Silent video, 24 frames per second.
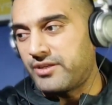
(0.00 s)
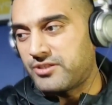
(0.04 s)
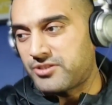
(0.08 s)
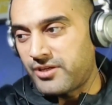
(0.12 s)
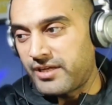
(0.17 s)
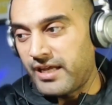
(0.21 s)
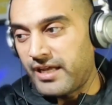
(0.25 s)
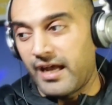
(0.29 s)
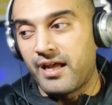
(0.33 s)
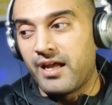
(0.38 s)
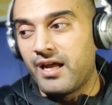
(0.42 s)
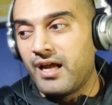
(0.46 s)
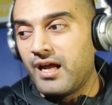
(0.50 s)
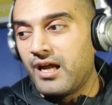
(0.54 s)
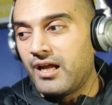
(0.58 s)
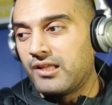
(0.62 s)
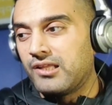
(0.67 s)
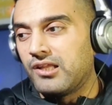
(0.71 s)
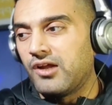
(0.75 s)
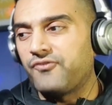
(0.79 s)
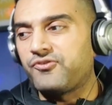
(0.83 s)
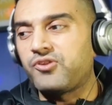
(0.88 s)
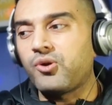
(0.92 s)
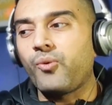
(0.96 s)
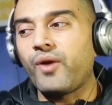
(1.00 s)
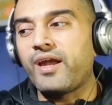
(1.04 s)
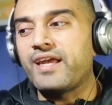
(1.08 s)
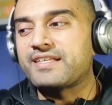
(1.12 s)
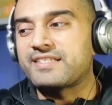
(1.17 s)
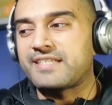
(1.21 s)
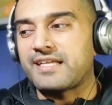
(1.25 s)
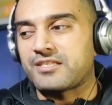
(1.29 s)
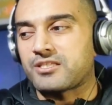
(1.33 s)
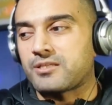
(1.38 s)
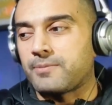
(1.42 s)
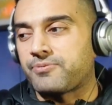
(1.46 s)
So yeah, love the way he
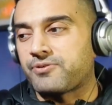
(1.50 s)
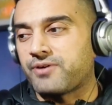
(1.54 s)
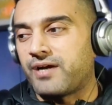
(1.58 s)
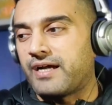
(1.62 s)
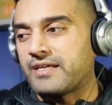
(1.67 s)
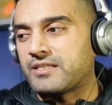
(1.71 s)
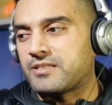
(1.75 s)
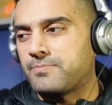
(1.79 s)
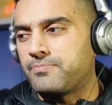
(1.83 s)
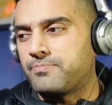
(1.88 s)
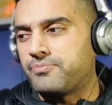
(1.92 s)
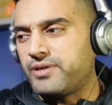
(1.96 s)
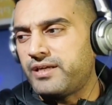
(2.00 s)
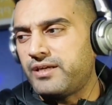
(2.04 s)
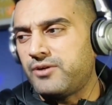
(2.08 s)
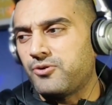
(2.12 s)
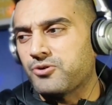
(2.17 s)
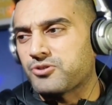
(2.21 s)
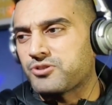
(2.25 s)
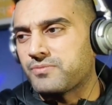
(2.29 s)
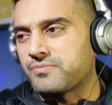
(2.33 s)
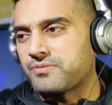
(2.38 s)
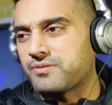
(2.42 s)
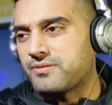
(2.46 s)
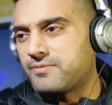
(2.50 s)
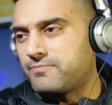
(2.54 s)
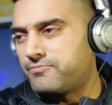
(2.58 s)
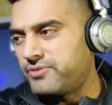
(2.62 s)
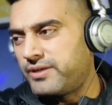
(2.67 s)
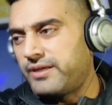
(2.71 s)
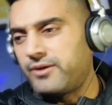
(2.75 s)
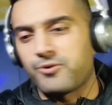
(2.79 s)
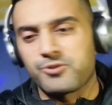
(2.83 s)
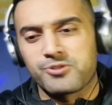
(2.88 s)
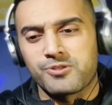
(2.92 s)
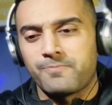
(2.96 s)
said surprise. Pretty awesome.
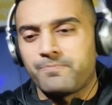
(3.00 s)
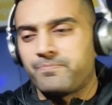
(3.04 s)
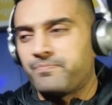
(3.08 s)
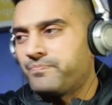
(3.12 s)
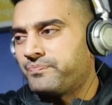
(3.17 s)
Pretty awesome.